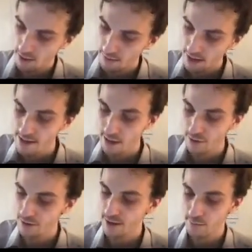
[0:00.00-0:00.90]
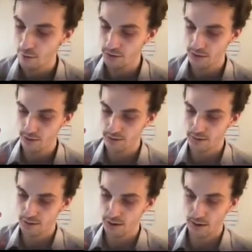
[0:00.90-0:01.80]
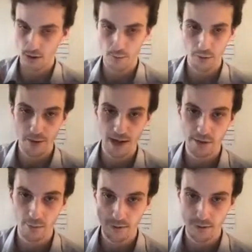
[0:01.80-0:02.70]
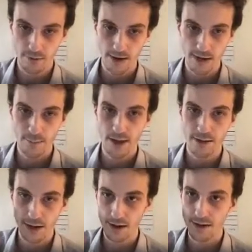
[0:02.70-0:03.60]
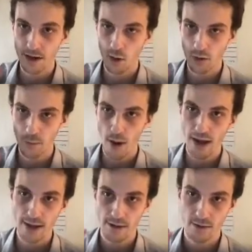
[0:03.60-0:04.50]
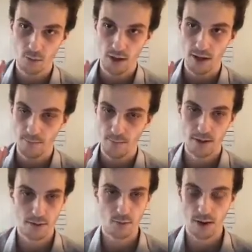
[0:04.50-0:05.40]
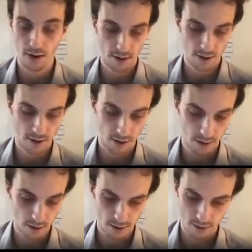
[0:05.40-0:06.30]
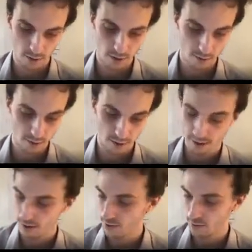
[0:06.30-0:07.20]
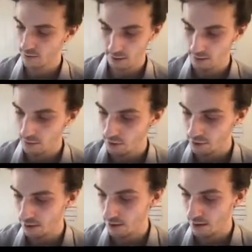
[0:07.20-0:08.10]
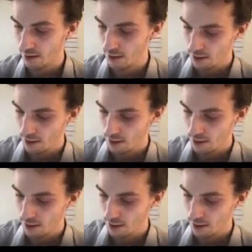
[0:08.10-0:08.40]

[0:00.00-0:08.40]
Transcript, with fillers: that's how you see what the uh, homotopy algebra is as a vector space, and I can tell you what the bracket is as well. It's quite uh, it's quite an interesting construction.